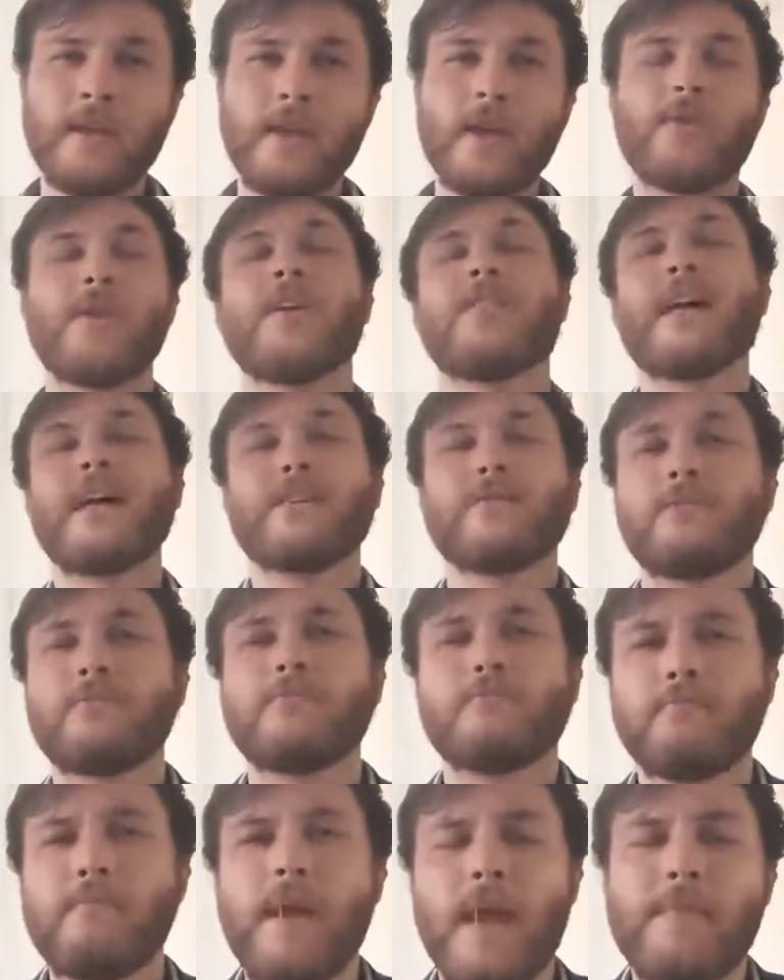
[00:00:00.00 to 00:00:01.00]
You think that
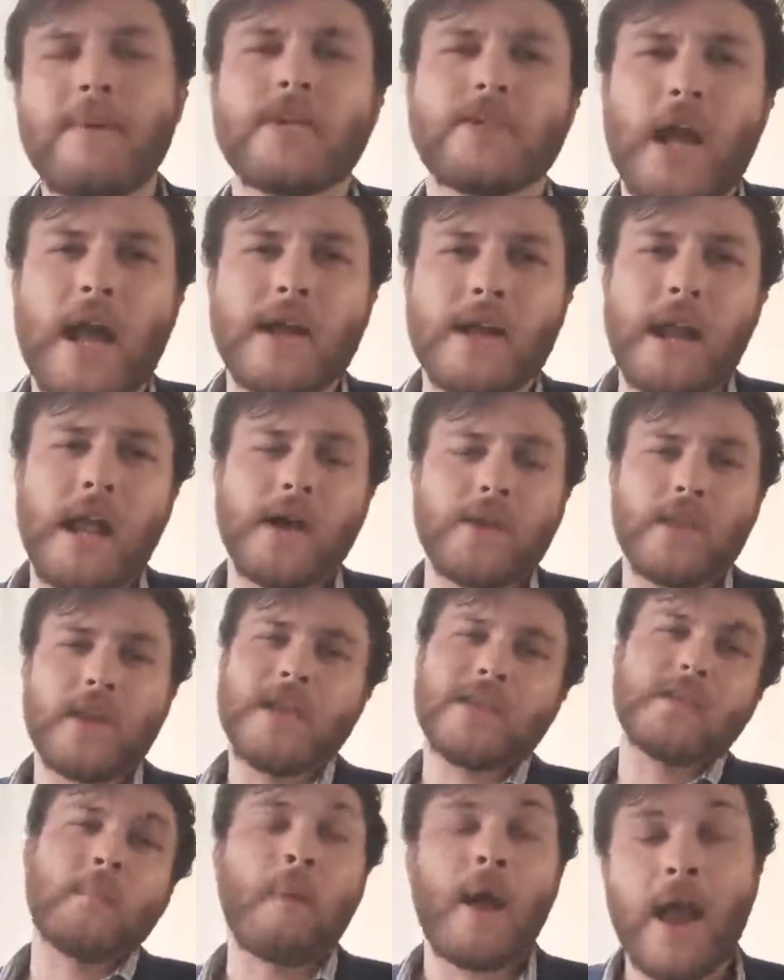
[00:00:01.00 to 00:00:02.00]
maybe Shannon either
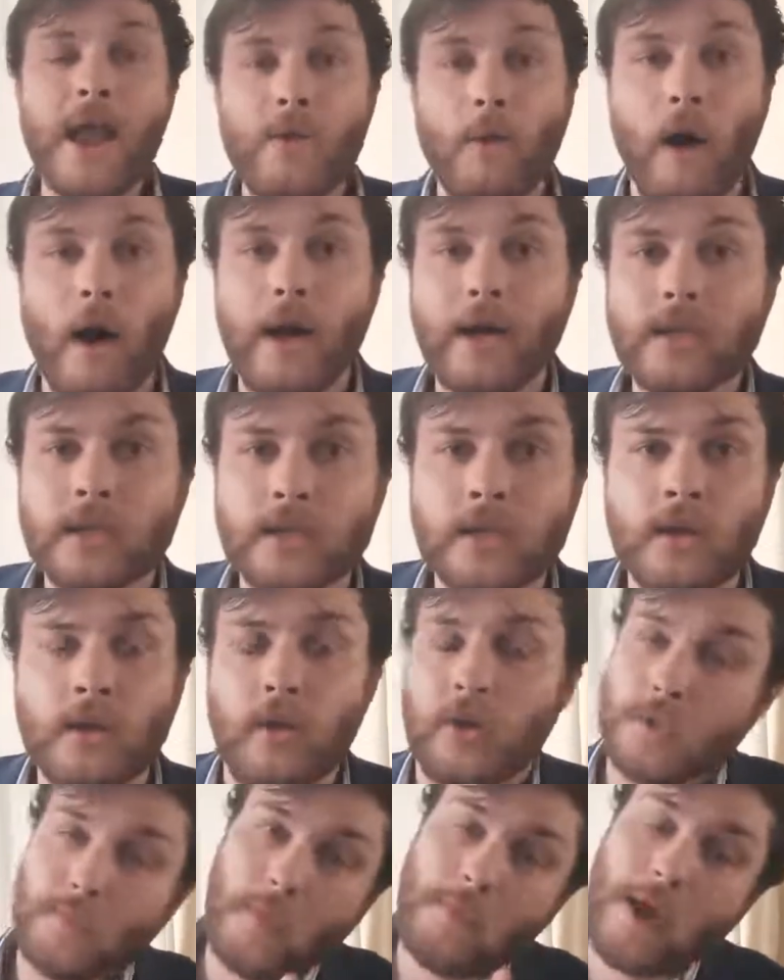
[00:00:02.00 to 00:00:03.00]
needs a pay rise
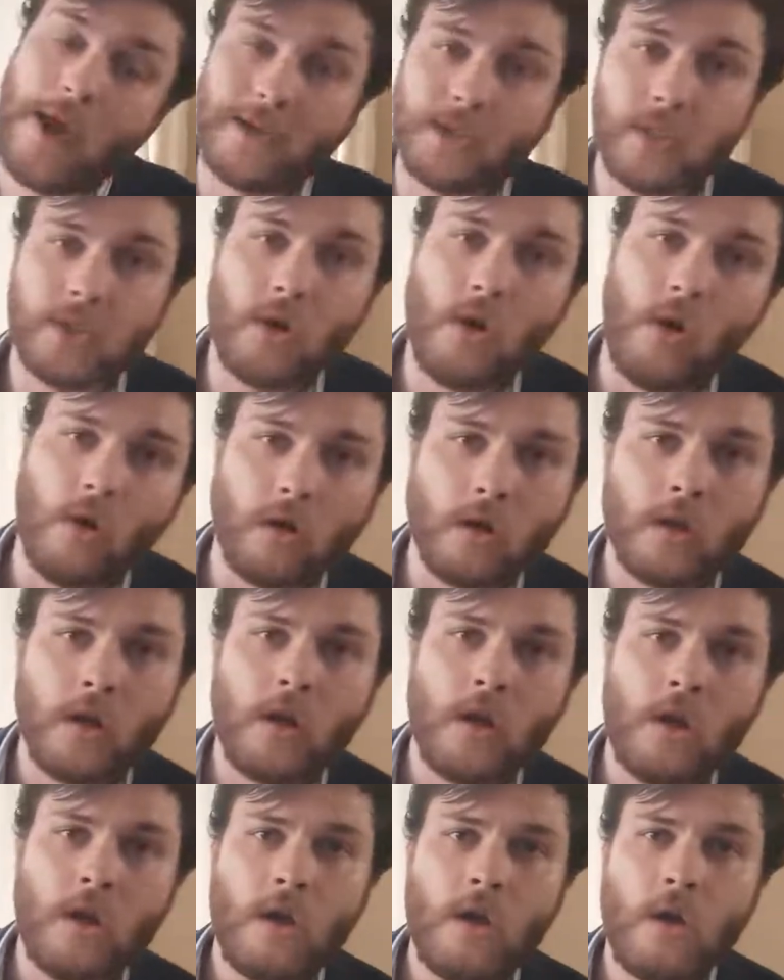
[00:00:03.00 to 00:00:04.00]
or to be paid at all,
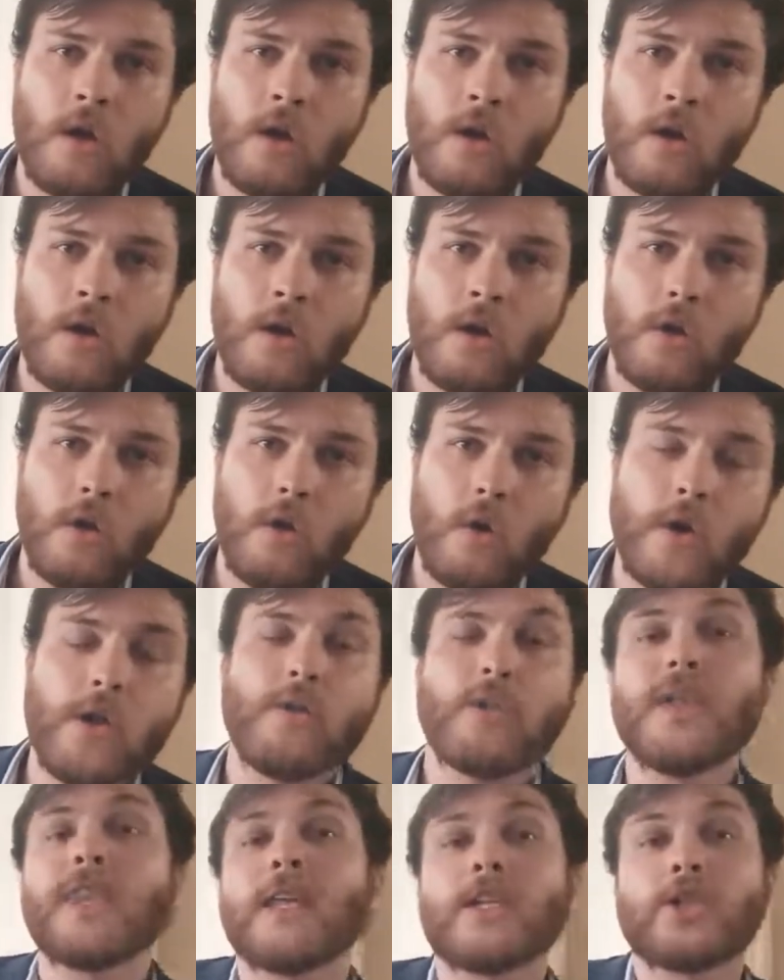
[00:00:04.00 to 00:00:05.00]
or
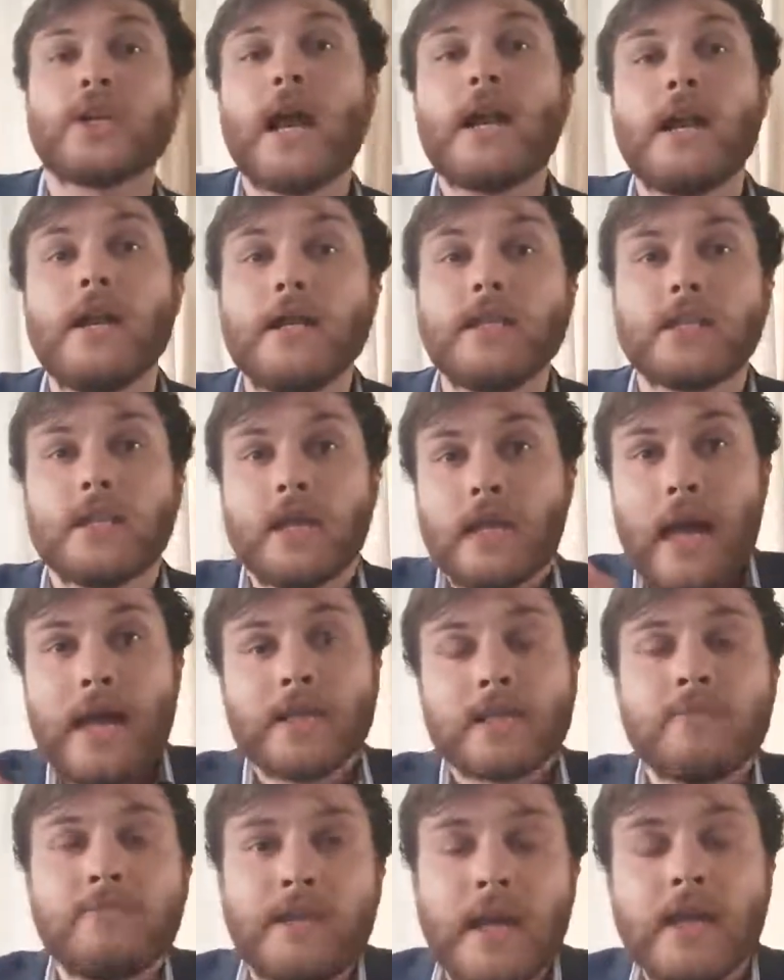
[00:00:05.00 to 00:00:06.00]
you think that Shannon needs to
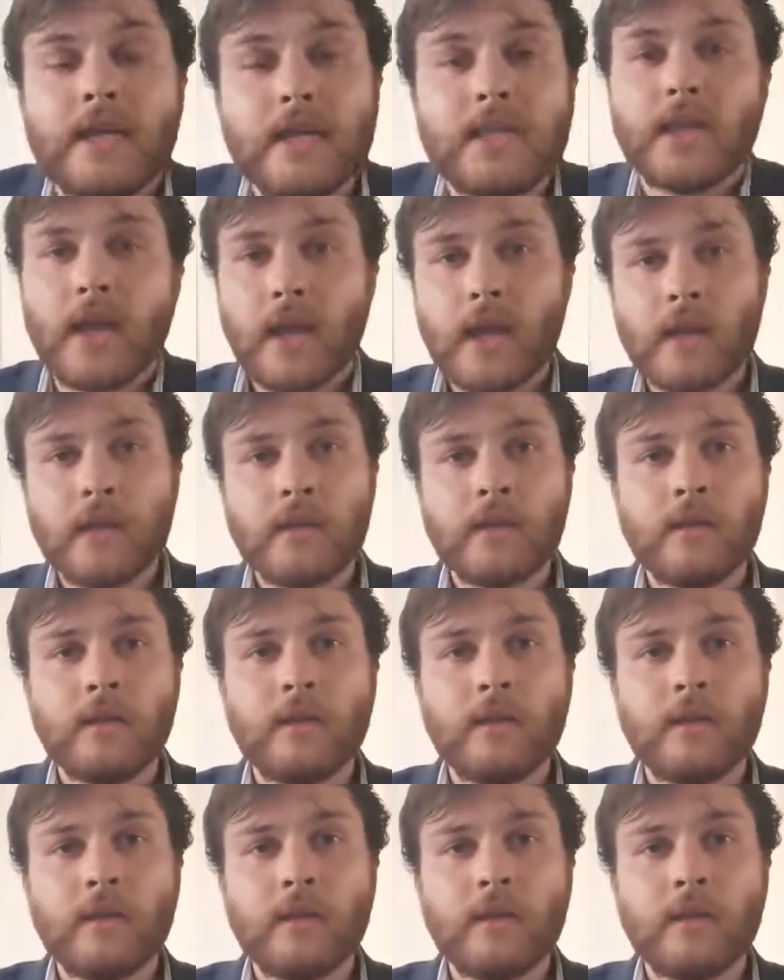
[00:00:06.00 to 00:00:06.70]
get some dignity.